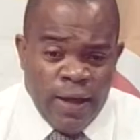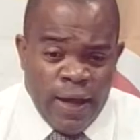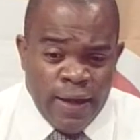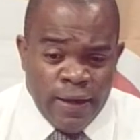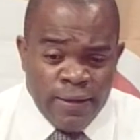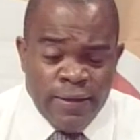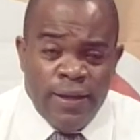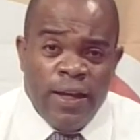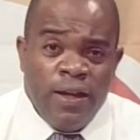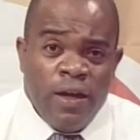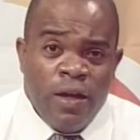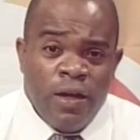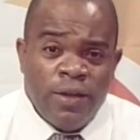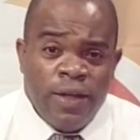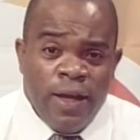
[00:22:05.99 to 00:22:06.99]
I just say it
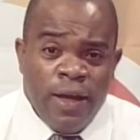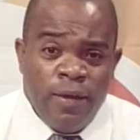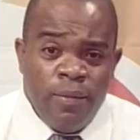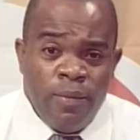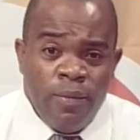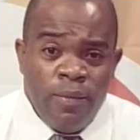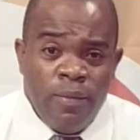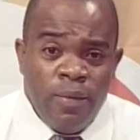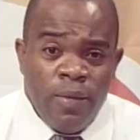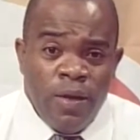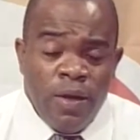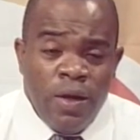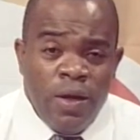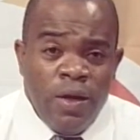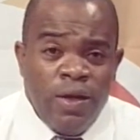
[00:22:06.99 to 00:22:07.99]
all the time.
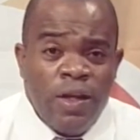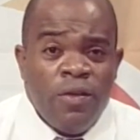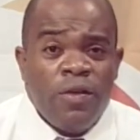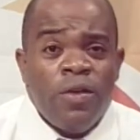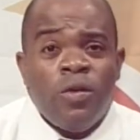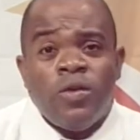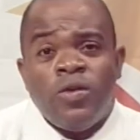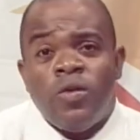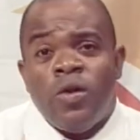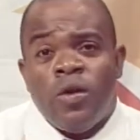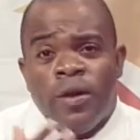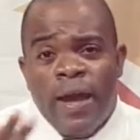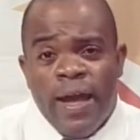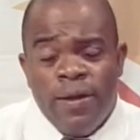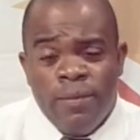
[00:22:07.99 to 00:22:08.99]
There are those who
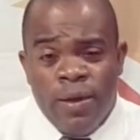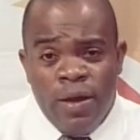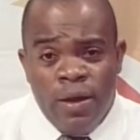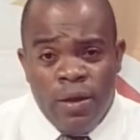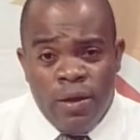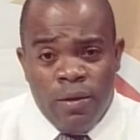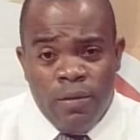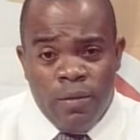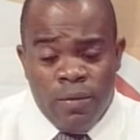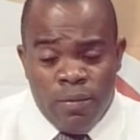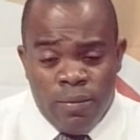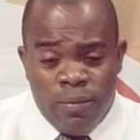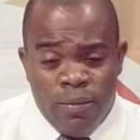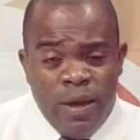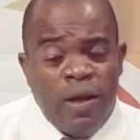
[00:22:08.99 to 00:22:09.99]
don't like me
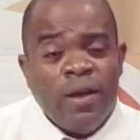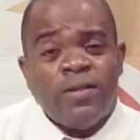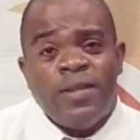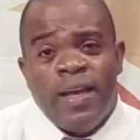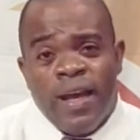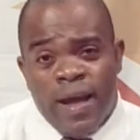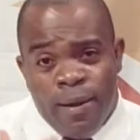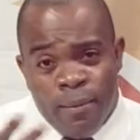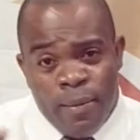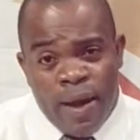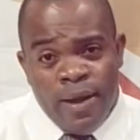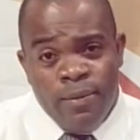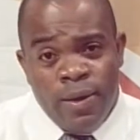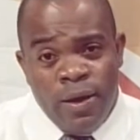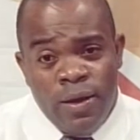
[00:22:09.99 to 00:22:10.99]
because they can't
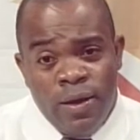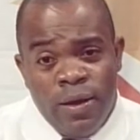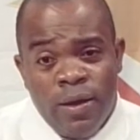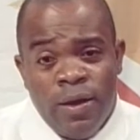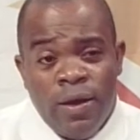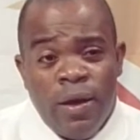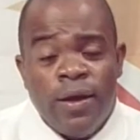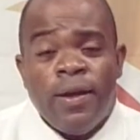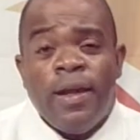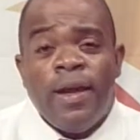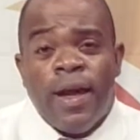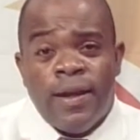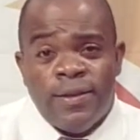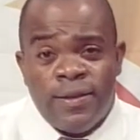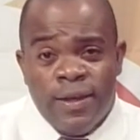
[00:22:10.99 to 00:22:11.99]
buy me and they
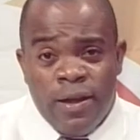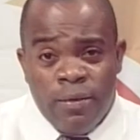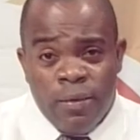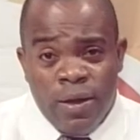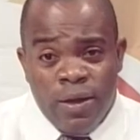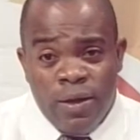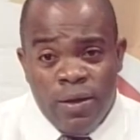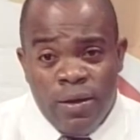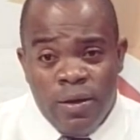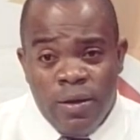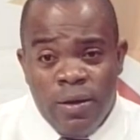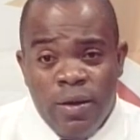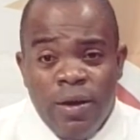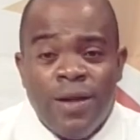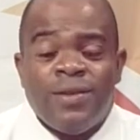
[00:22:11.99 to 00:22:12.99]
can't sell me
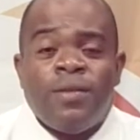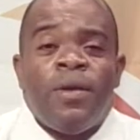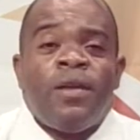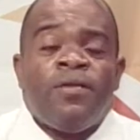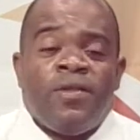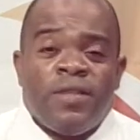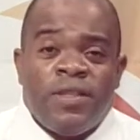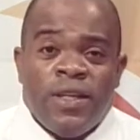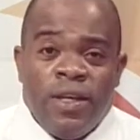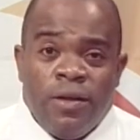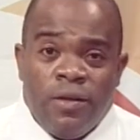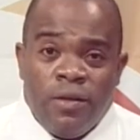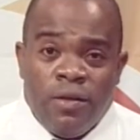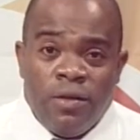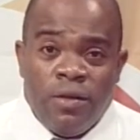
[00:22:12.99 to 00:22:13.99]
because I'm not for
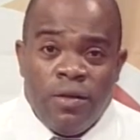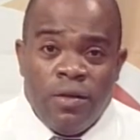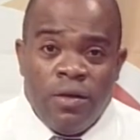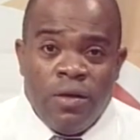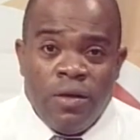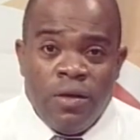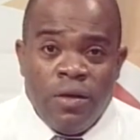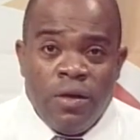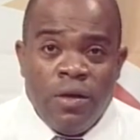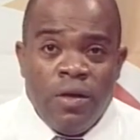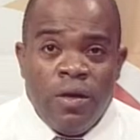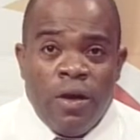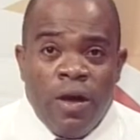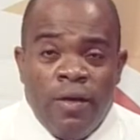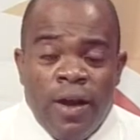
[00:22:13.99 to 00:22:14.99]
sale.
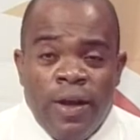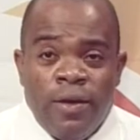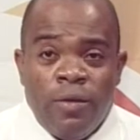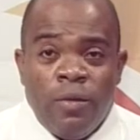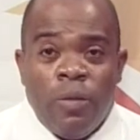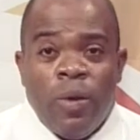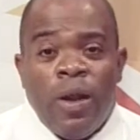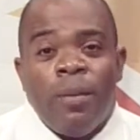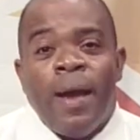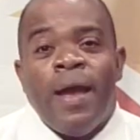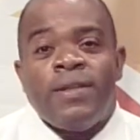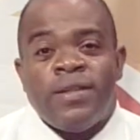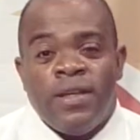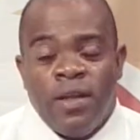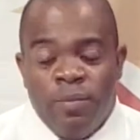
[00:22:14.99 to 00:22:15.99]
All right, what I'm
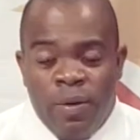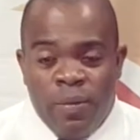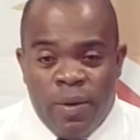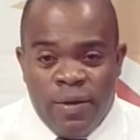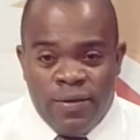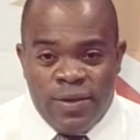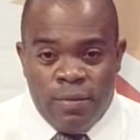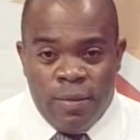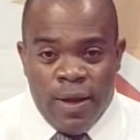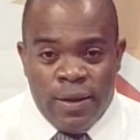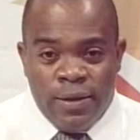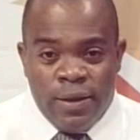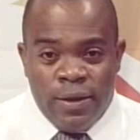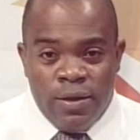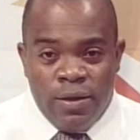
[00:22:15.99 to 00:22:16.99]
asking the people of St.
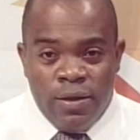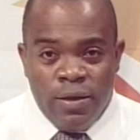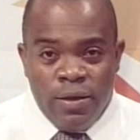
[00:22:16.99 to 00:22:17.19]
Martin